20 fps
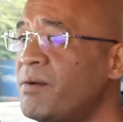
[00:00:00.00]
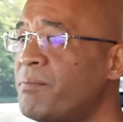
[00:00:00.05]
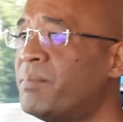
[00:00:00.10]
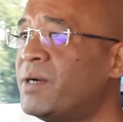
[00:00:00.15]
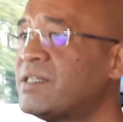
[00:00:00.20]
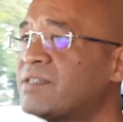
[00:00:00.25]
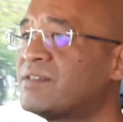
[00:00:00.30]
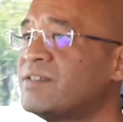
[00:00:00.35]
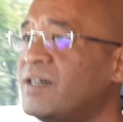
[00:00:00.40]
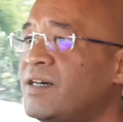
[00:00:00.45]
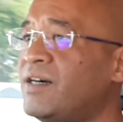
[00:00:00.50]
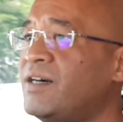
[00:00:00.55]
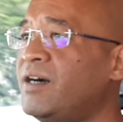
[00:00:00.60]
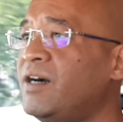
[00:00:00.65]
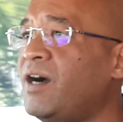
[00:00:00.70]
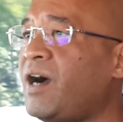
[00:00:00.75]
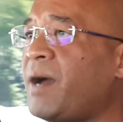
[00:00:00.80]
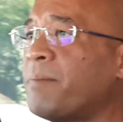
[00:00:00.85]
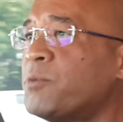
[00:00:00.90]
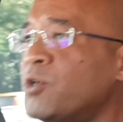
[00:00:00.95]
But
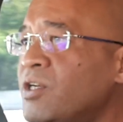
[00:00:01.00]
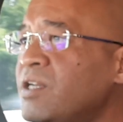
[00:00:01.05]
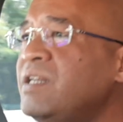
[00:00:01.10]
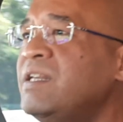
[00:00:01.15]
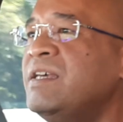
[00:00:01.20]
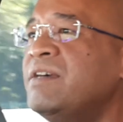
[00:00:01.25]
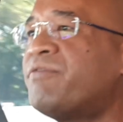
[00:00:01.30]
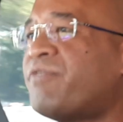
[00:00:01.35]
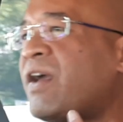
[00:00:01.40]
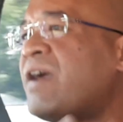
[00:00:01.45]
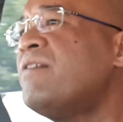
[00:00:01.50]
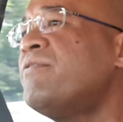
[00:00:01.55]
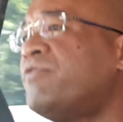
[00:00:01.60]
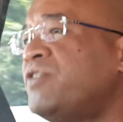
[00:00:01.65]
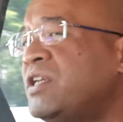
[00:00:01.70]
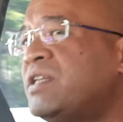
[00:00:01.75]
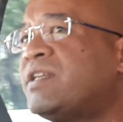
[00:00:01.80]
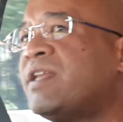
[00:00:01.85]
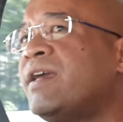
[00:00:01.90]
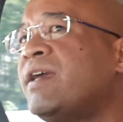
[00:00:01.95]
uh, I'm going to live
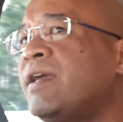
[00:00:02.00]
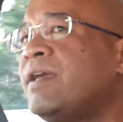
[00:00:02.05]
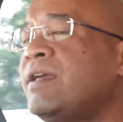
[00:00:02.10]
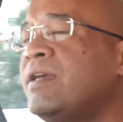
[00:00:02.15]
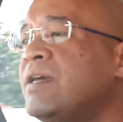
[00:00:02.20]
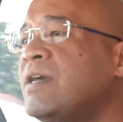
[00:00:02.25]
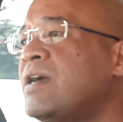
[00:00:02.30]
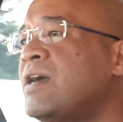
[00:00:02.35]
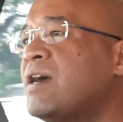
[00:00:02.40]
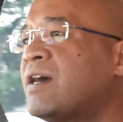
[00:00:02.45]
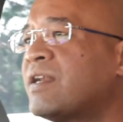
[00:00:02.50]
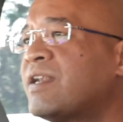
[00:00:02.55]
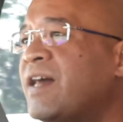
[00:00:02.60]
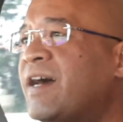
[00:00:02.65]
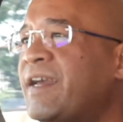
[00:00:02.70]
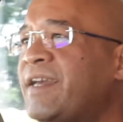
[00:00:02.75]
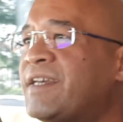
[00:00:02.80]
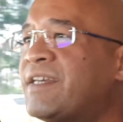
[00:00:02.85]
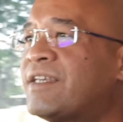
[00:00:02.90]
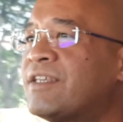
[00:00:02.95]
every day
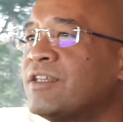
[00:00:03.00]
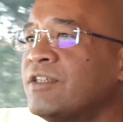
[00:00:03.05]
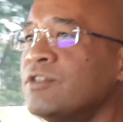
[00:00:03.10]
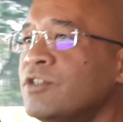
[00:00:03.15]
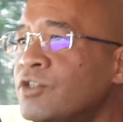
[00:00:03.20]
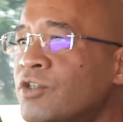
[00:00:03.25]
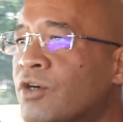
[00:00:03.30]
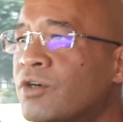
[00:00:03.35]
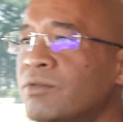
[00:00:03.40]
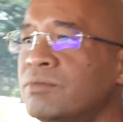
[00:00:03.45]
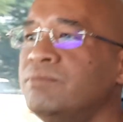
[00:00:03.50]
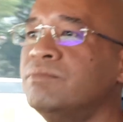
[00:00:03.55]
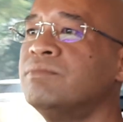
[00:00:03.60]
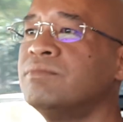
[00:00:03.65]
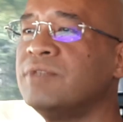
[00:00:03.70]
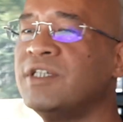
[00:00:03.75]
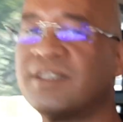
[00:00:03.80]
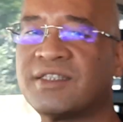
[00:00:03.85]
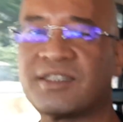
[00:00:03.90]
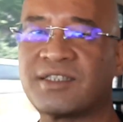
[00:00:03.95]
like, you know,
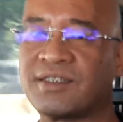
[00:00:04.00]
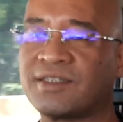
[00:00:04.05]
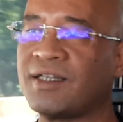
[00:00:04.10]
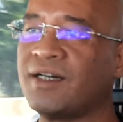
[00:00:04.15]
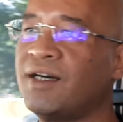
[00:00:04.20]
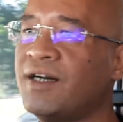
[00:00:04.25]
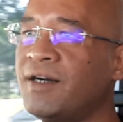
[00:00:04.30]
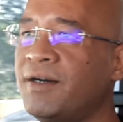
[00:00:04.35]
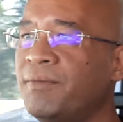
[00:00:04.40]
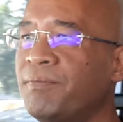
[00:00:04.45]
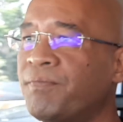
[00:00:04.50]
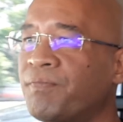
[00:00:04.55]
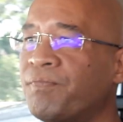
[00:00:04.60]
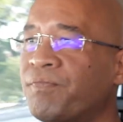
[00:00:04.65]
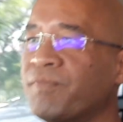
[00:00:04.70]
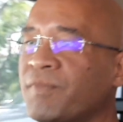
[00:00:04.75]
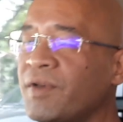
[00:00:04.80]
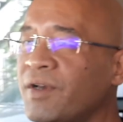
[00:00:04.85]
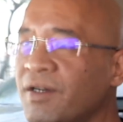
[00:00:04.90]
it's... Um,